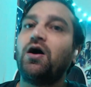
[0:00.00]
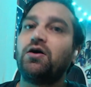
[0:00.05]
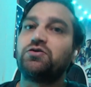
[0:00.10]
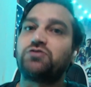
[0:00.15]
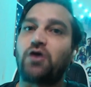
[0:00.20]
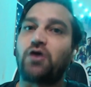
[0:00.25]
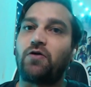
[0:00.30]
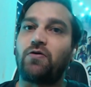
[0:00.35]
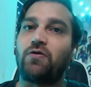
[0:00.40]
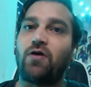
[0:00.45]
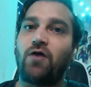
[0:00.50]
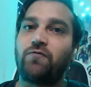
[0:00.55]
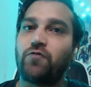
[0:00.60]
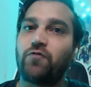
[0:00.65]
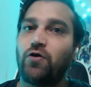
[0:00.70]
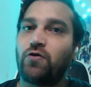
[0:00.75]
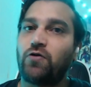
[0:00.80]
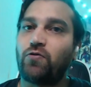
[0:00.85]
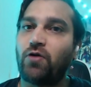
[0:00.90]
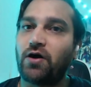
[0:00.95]
So I've
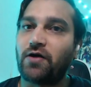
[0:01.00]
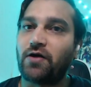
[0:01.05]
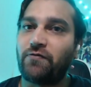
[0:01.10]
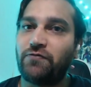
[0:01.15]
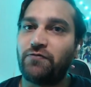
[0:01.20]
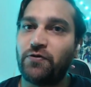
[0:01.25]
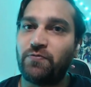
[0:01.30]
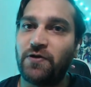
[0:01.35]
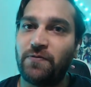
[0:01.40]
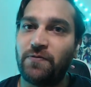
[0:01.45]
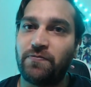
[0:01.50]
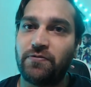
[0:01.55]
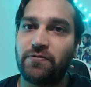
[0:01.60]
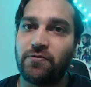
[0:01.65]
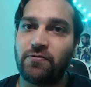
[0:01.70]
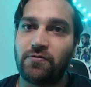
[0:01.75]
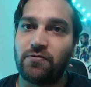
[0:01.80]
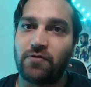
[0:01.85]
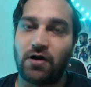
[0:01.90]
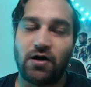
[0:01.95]
got quite a few
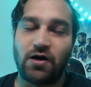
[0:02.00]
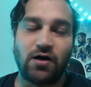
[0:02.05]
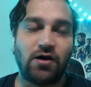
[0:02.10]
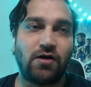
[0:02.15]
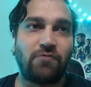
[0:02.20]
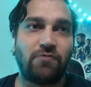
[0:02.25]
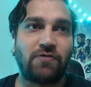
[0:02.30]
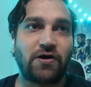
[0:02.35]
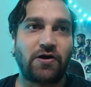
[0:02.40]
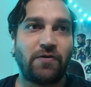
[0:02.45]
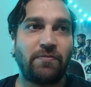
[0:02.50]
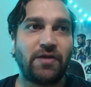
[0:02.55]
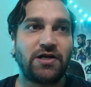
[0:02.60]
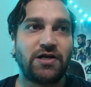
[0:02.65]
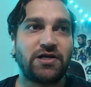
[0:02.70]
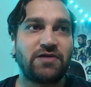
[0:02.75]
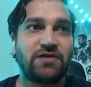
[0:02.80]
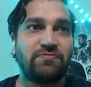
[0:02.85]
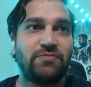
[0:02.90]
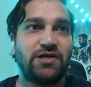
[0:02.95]
people
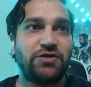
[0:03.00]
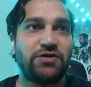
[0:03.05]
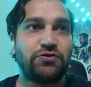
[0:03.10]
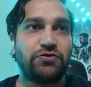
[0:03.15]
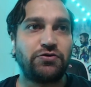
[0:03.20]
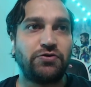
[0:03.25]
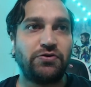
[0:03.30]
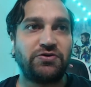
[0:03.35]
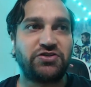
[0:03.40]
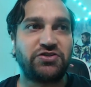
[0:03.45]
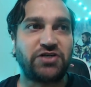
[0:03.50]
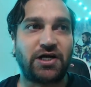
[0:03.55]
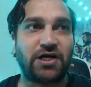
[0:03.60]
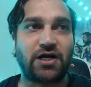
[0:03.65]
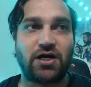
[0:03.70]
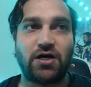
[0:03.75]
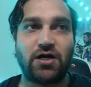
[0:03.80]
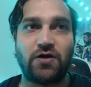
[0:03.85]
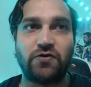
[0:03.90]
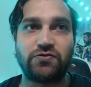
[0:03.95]
recommending me to check
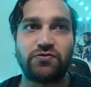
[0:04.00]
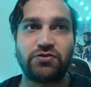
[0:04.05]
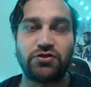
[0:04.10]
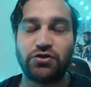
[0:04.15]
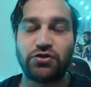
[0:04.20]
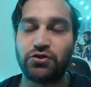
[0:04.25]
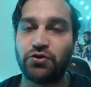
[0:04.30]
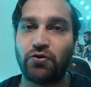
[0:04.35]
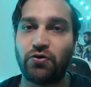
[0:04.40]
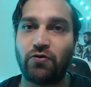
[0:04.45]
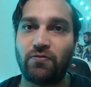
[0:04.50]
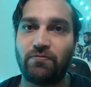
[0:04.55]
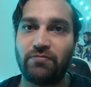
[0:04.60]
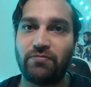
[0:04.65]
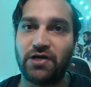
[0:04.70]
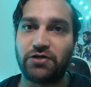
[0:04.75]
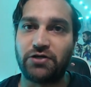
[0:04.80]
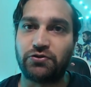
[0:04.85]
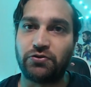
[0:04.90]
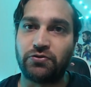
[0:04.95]
out North
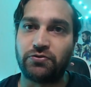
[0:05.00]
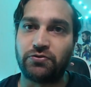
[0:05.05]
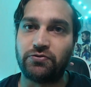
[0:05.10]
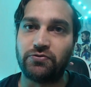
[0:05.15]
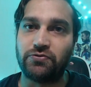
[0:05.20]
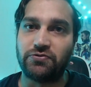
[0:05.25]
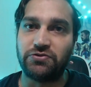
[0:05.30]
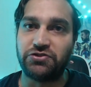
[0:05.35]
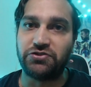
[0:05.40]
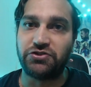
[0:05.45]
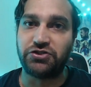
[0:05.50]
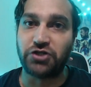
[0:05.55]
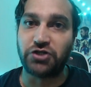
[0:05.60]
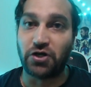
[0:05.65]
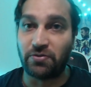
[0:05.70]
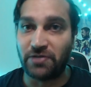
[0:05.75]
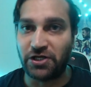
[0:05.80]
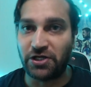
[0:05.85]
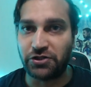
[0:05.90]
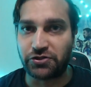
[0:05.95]
Macdonald
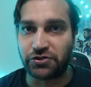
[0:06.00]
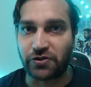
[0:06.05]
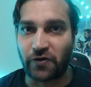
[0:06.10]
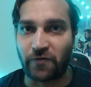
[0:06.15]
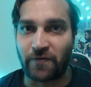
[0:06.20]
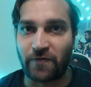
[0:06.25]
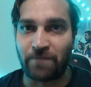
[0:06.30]
Germany joke.